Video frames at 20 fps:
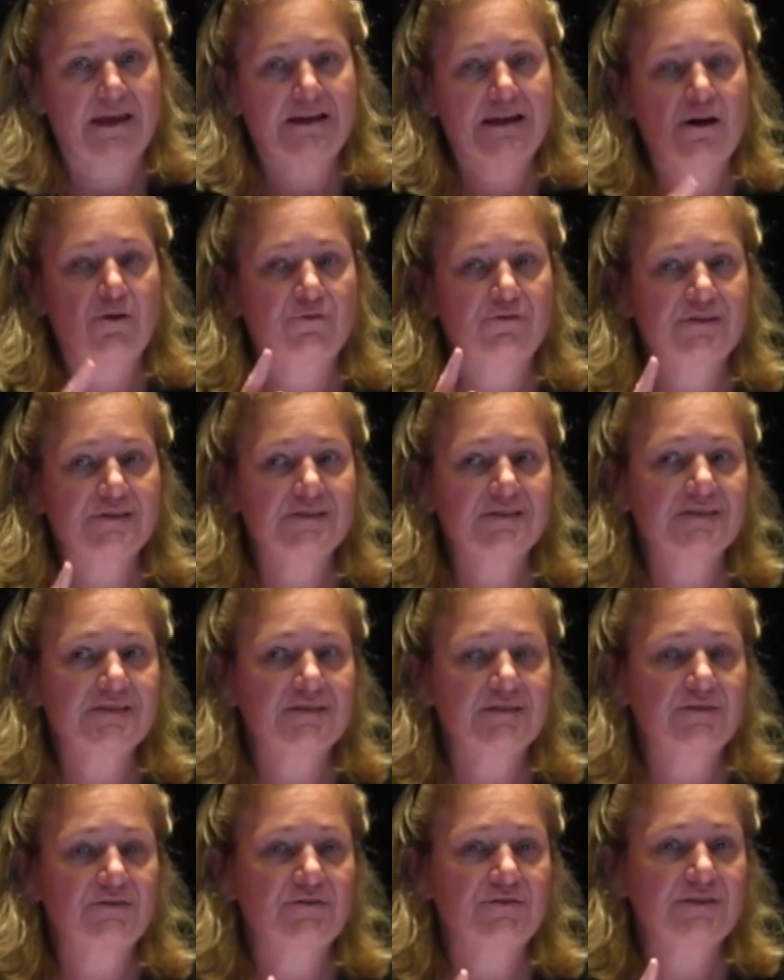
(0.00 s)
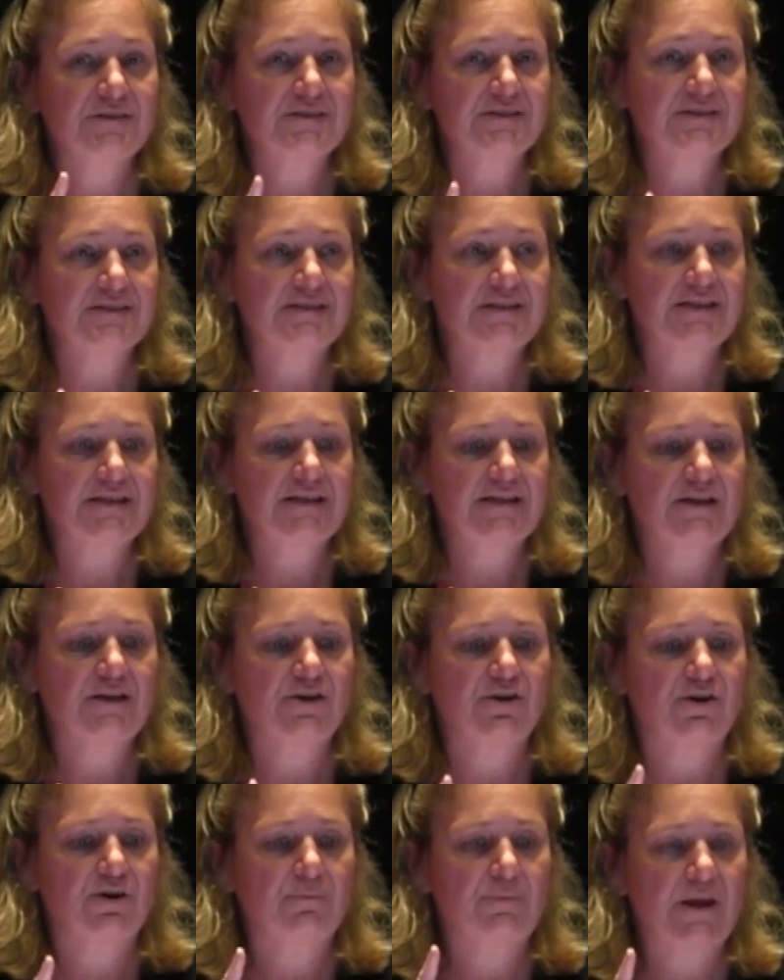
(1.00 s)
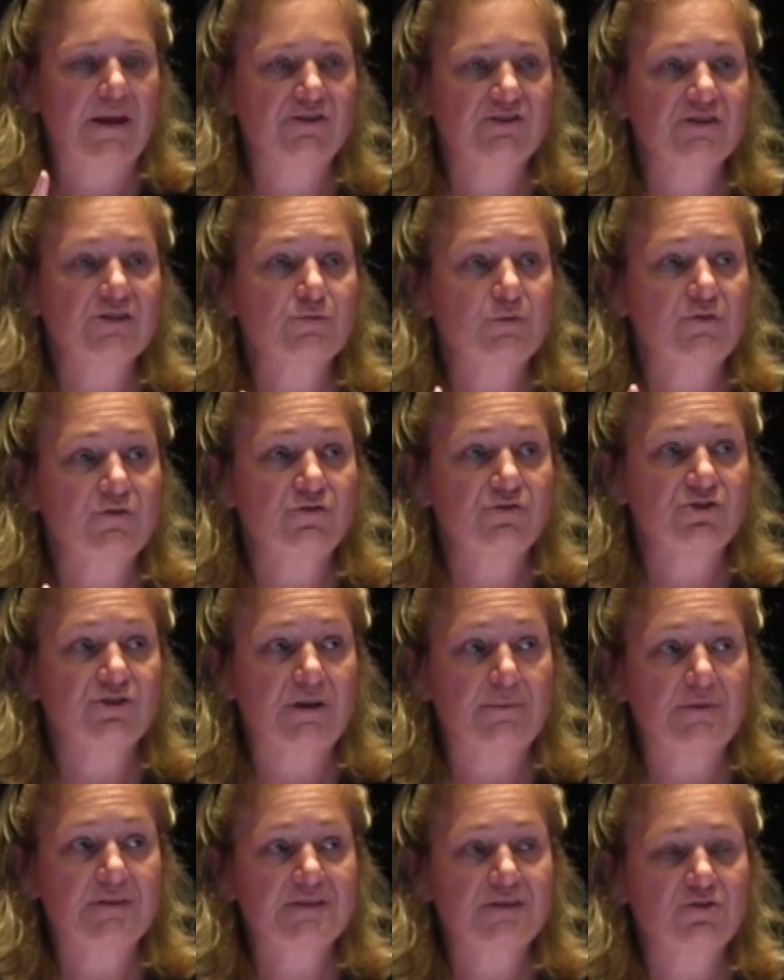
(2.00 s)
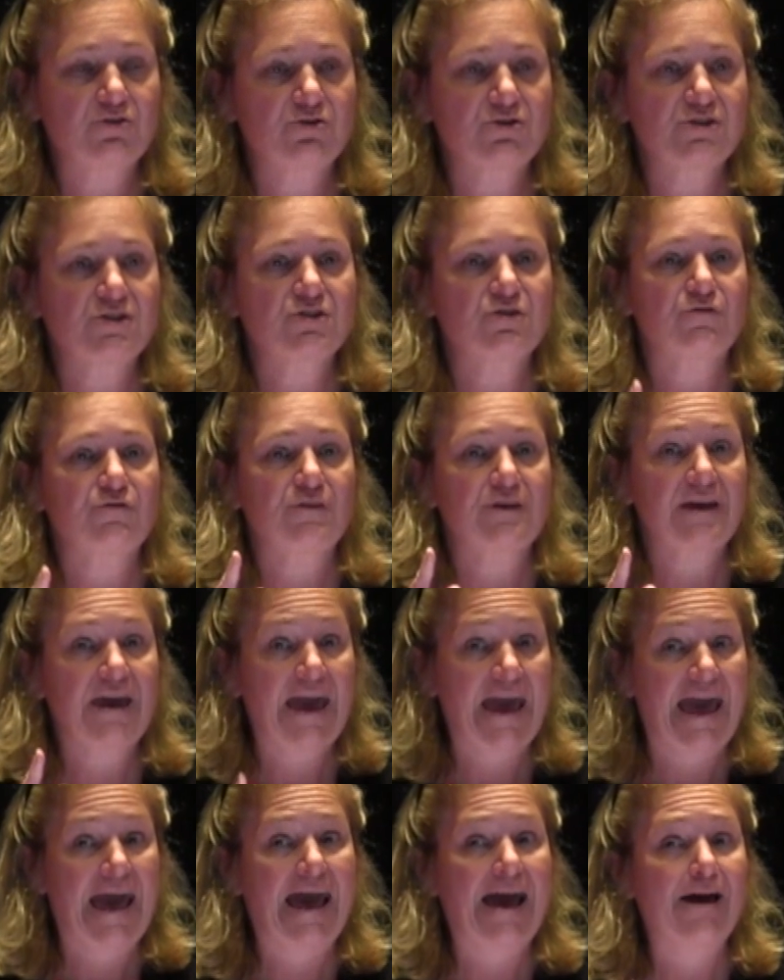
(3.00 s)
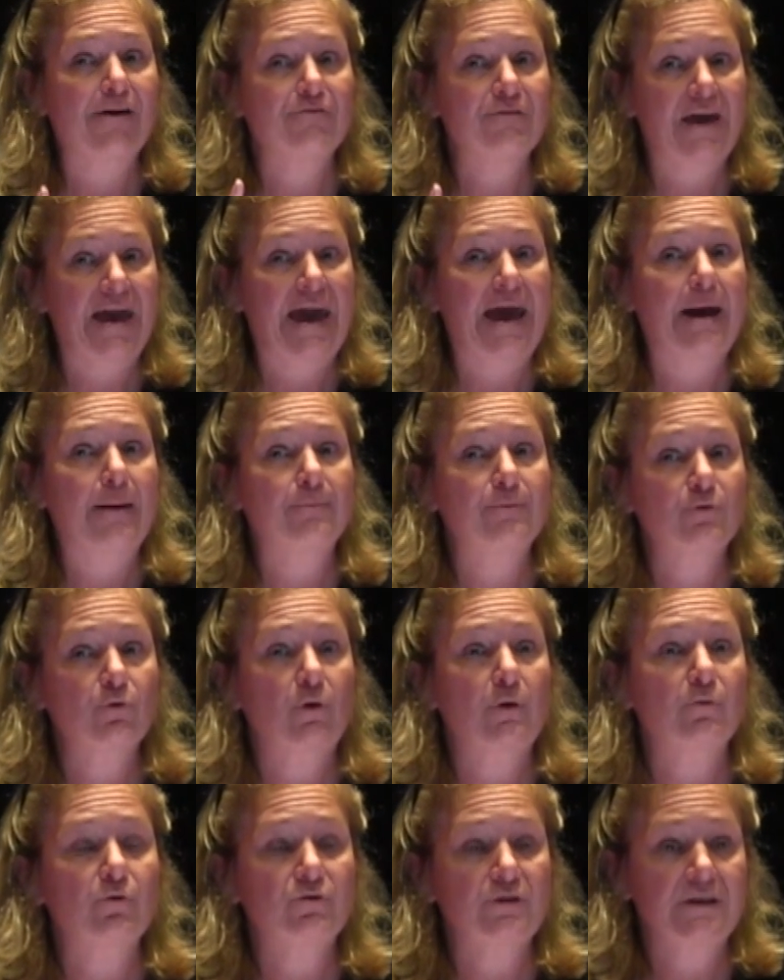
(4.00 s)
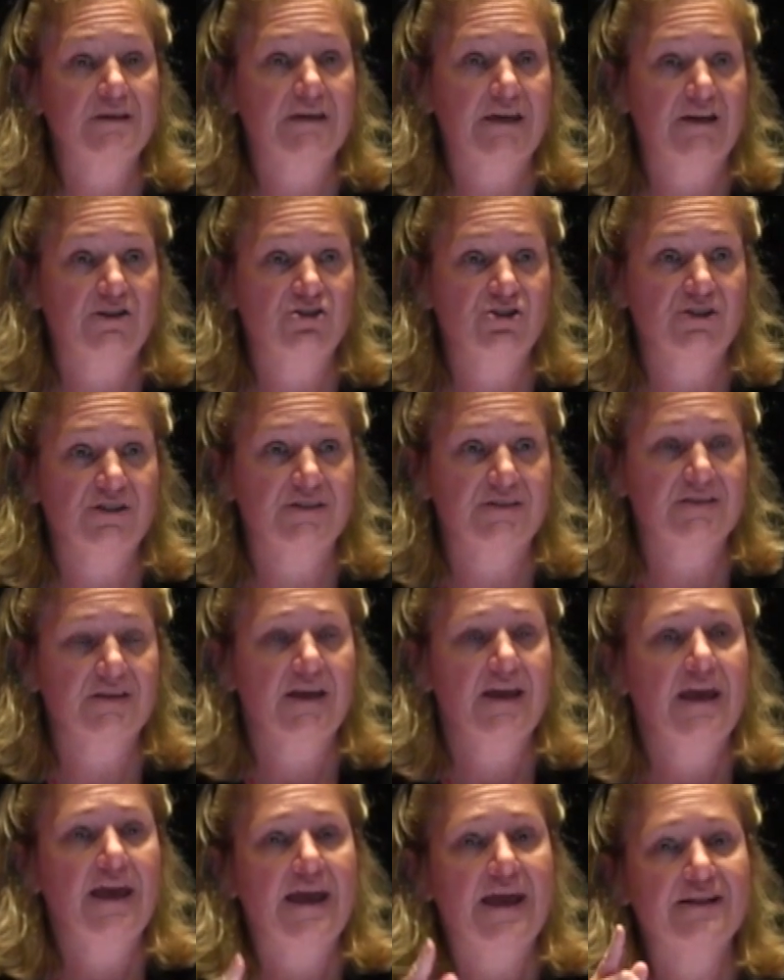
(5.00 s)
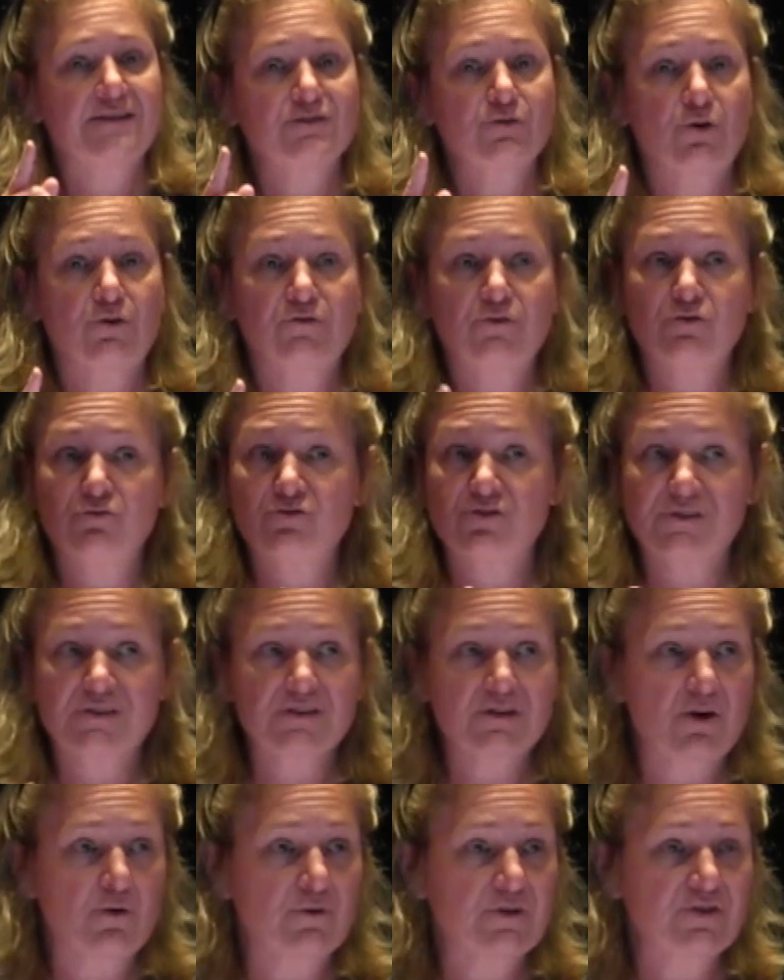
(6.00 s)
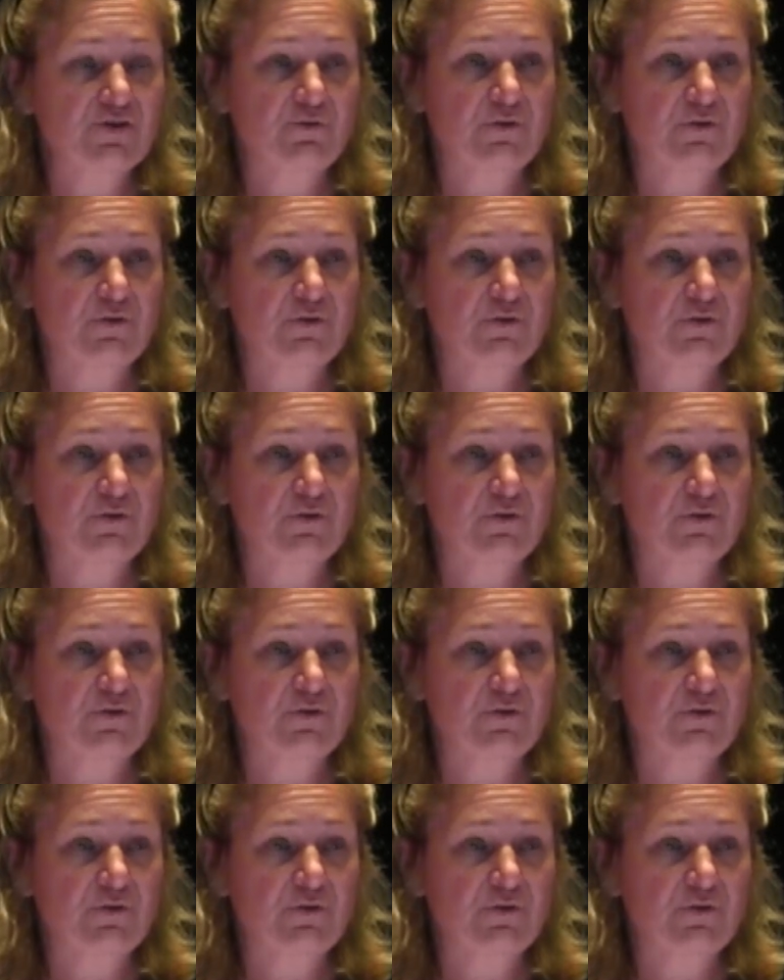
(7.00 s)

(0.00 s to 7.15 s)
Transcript: And now this is the key here. Patients with Duchenne muscular dystrophy have abnormal EKGs. And so if you just go